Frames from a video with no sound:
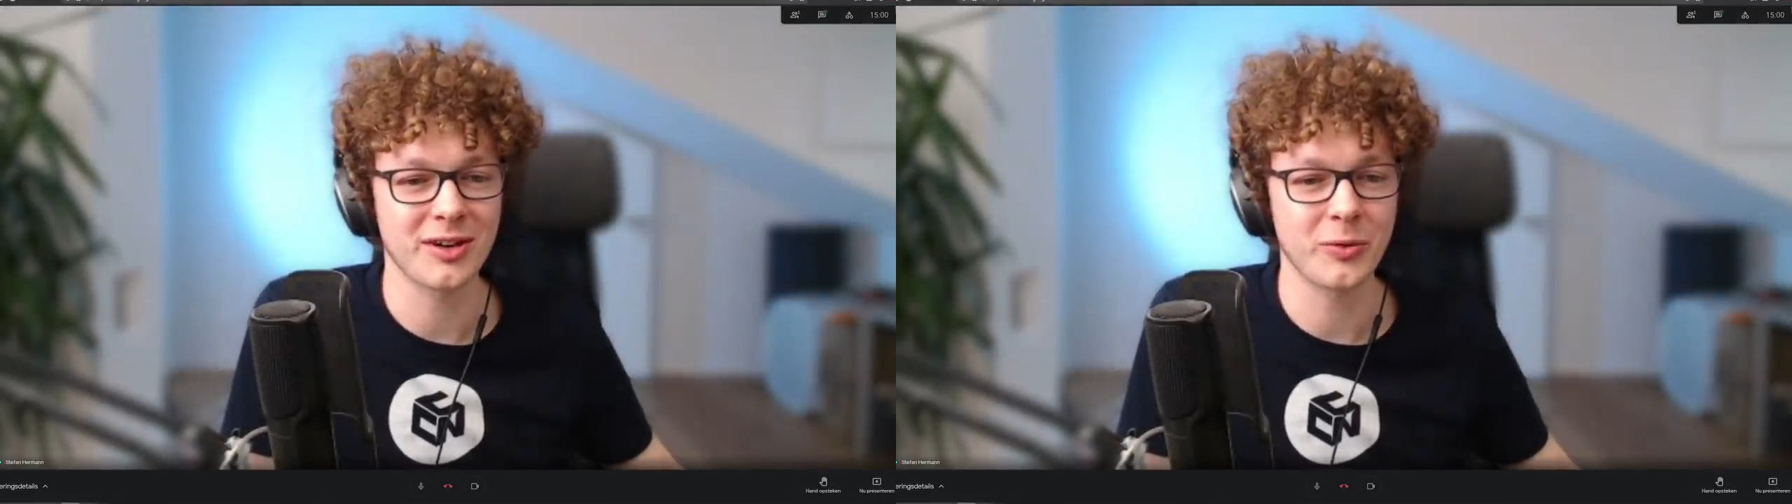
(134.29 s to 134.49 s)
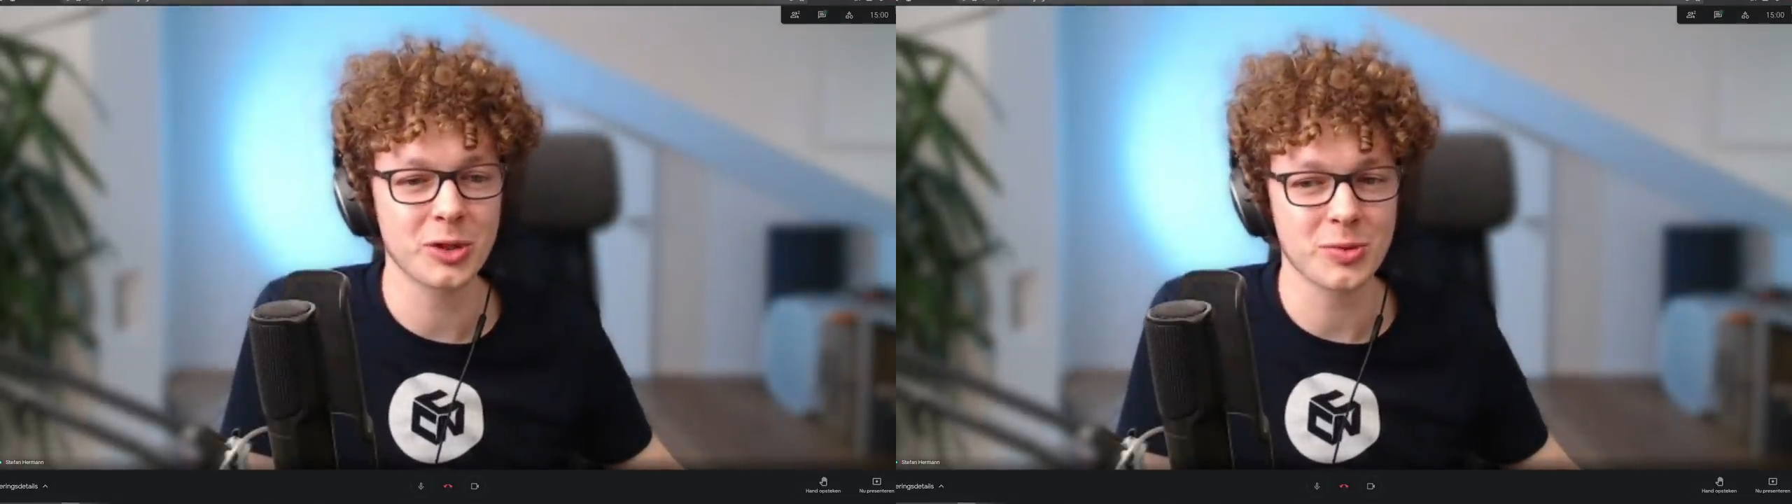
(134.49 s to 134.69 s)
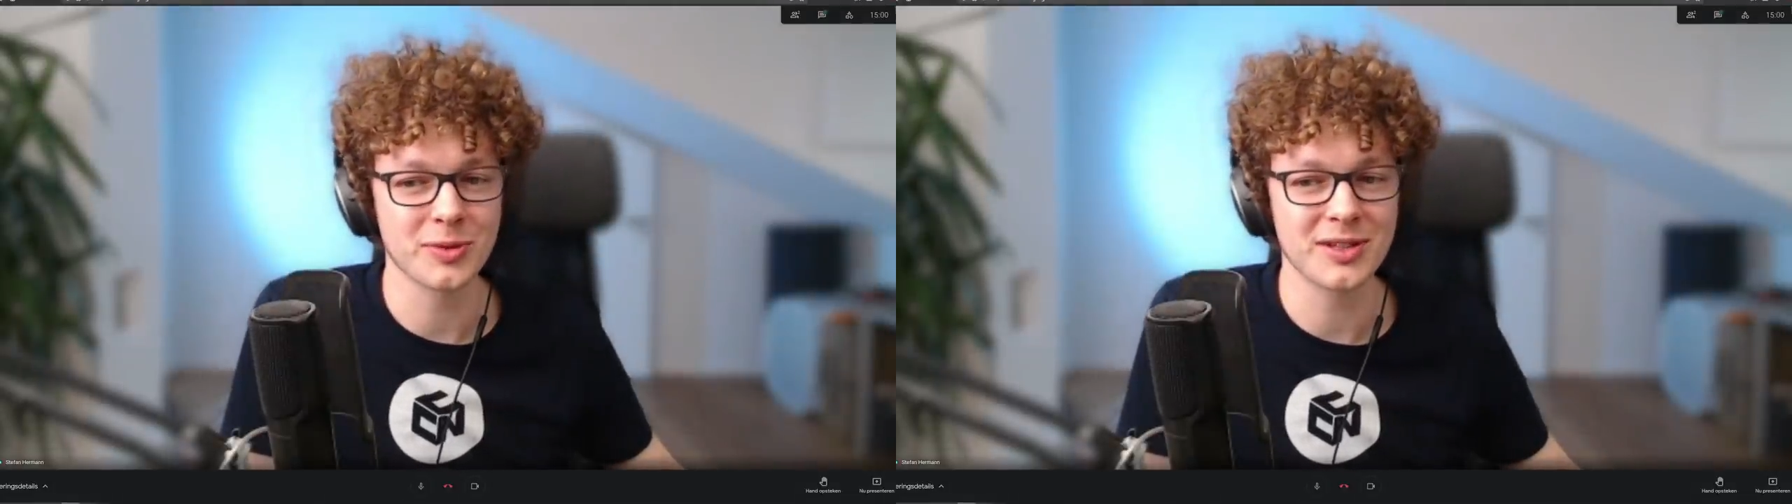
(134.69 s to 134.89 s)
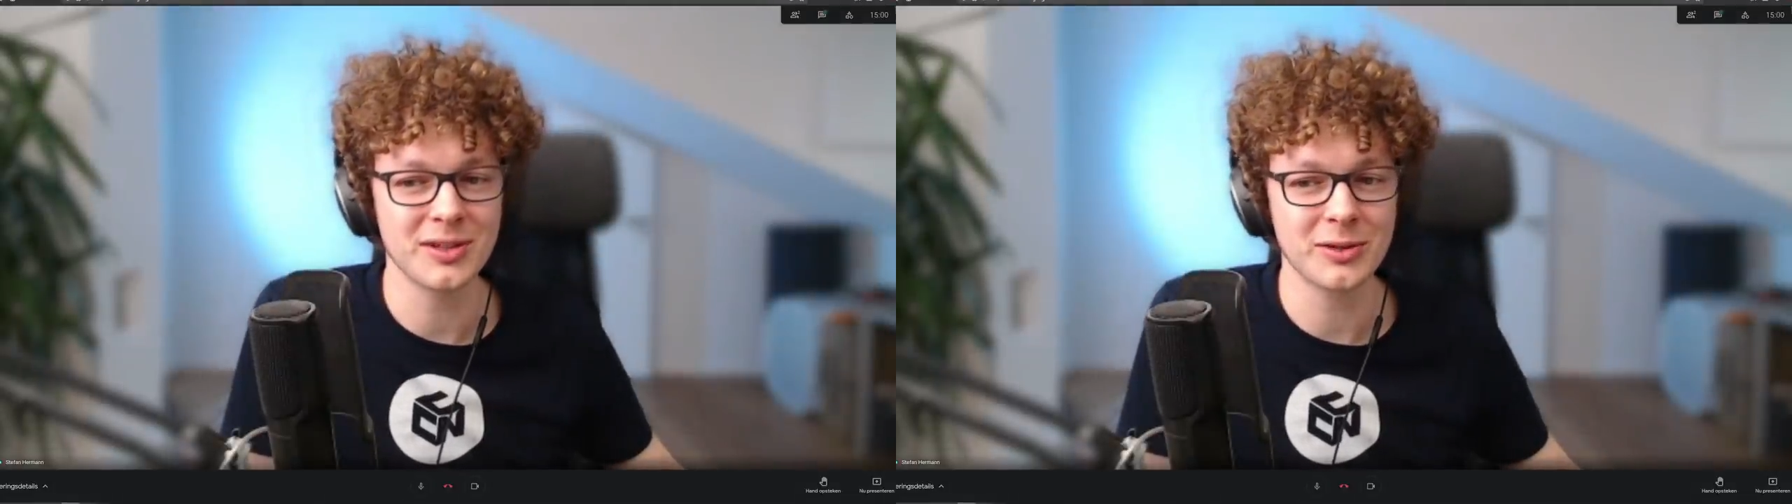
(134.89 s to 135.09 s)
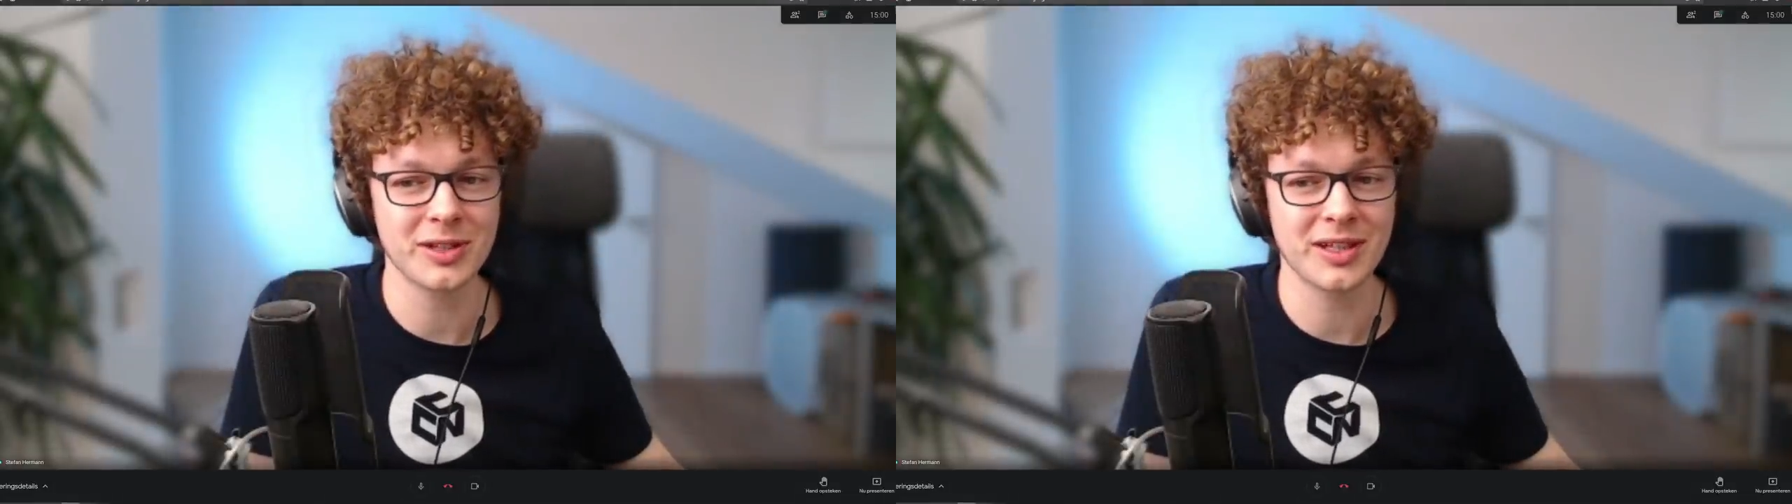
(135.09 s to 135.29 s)
which
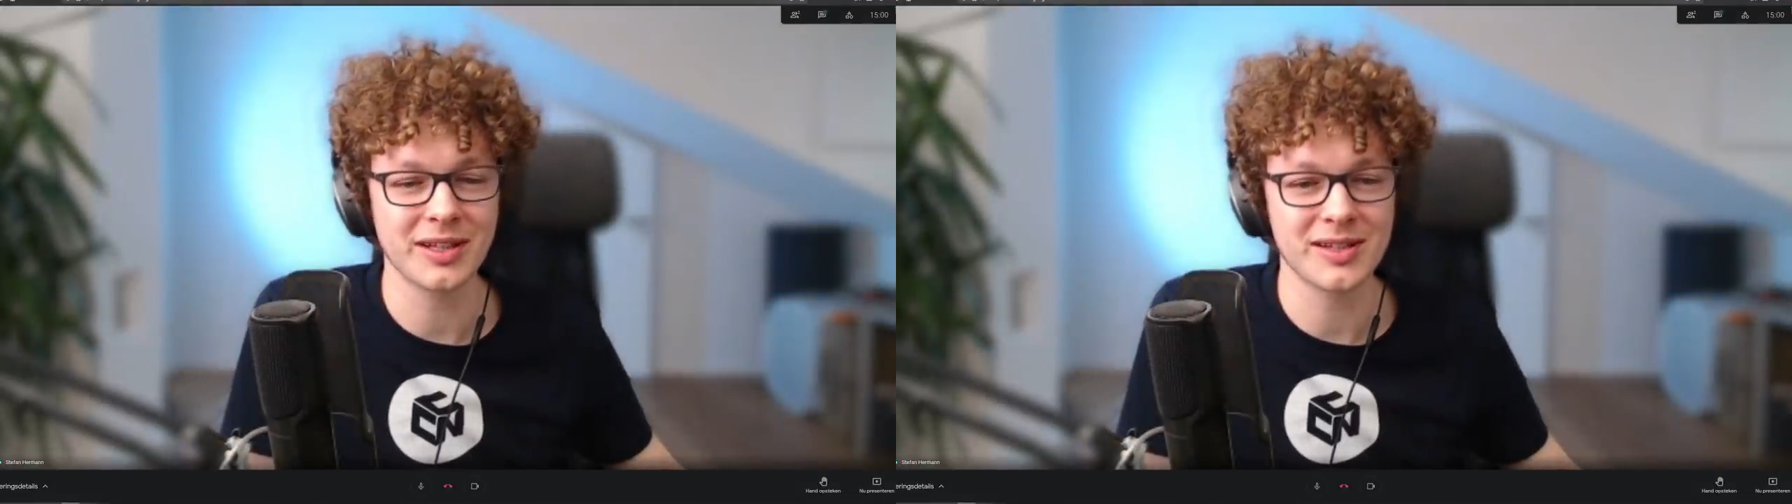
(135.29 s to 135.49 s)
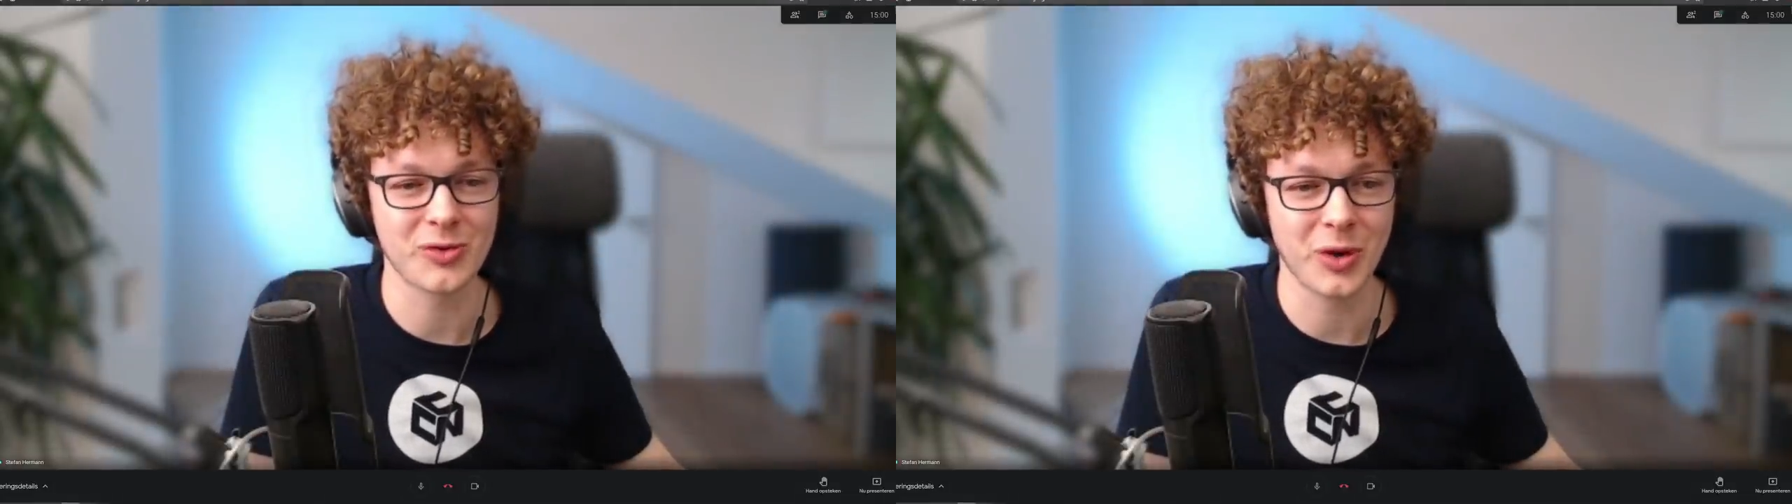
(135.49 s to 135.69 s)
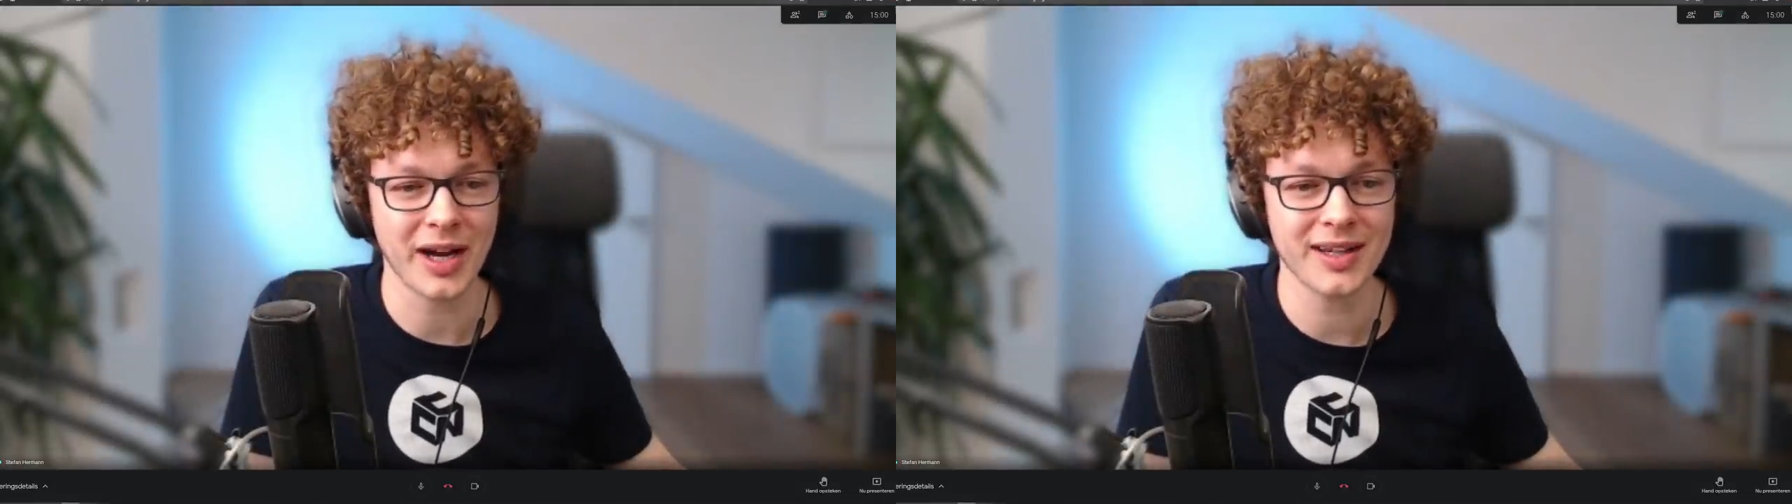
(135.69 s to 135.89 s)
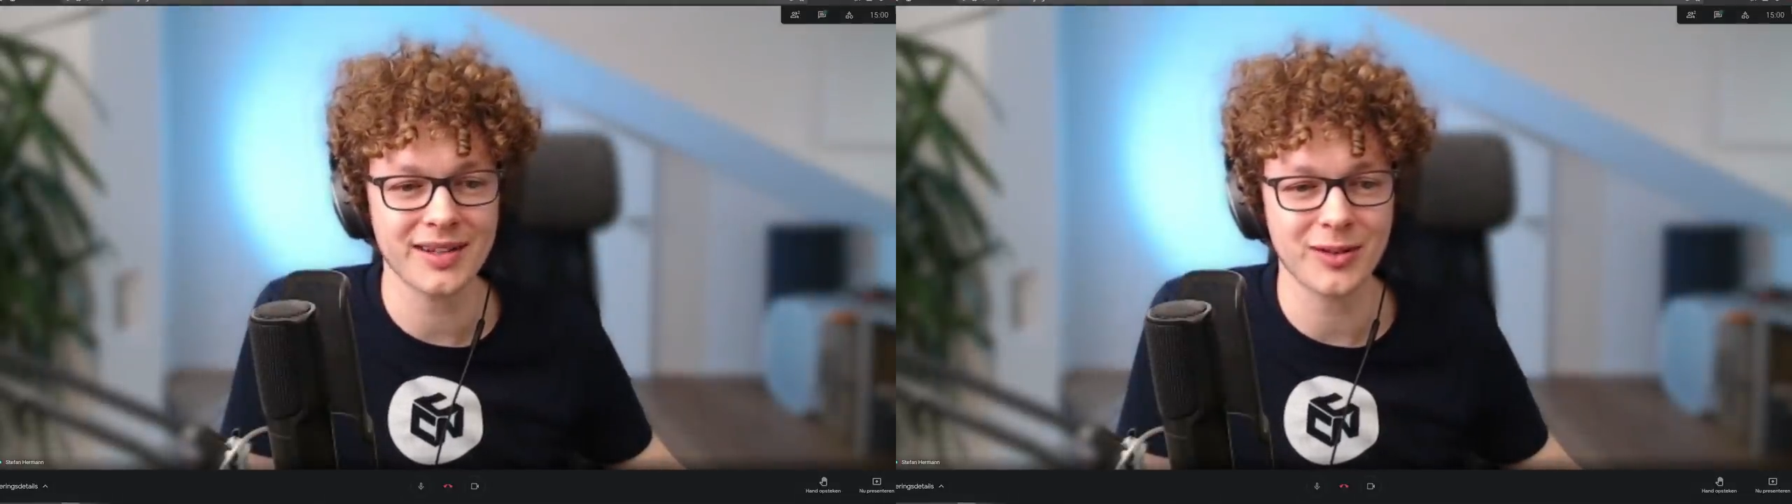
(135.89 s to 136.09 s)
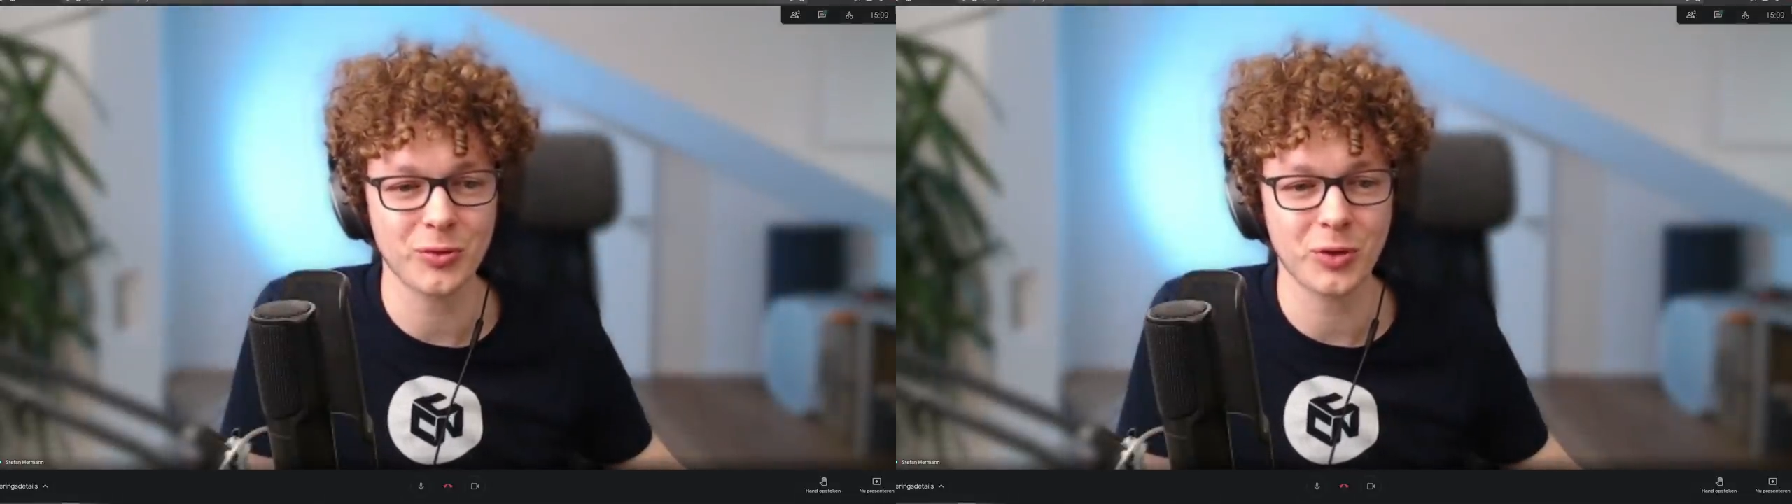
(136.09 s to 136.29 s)
material is right
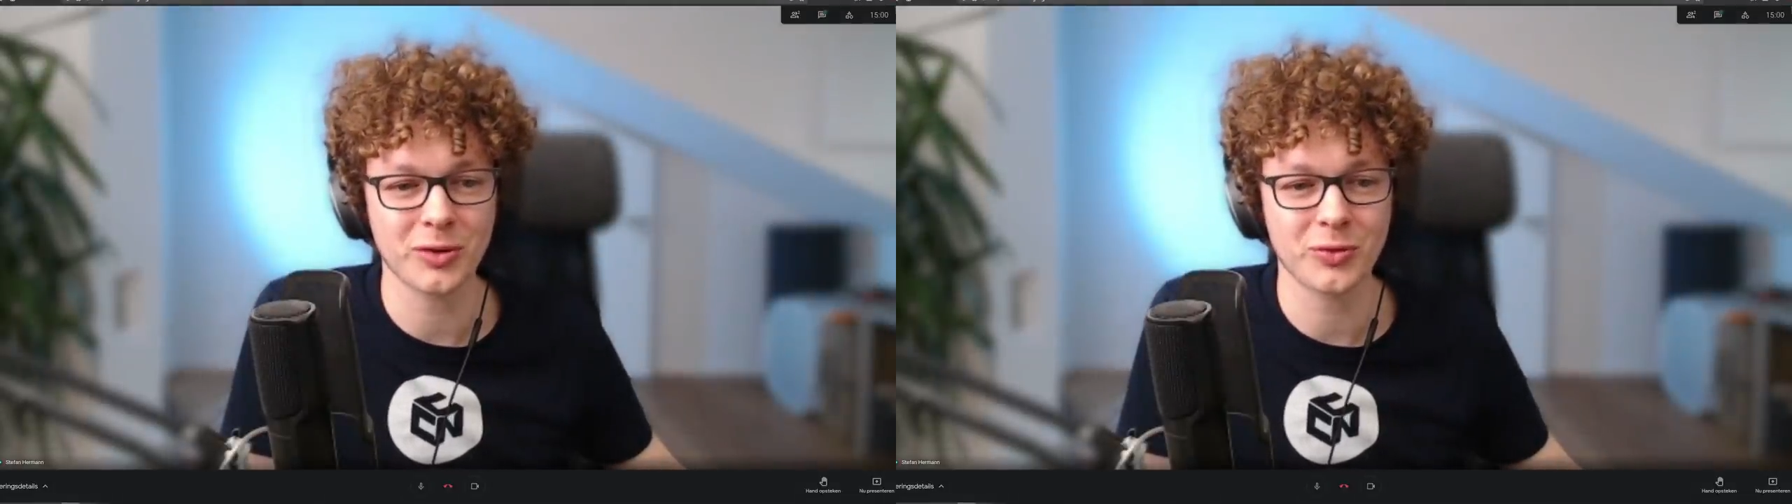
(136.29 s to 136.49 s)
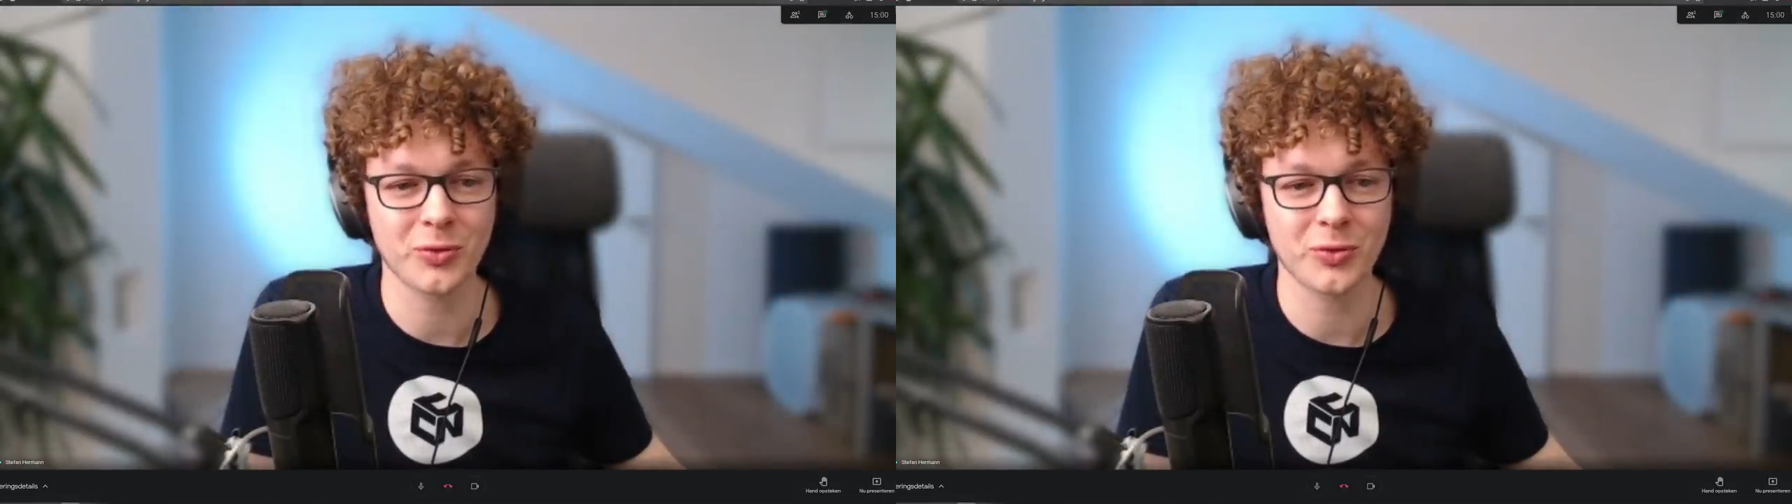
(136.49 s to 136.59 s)
and what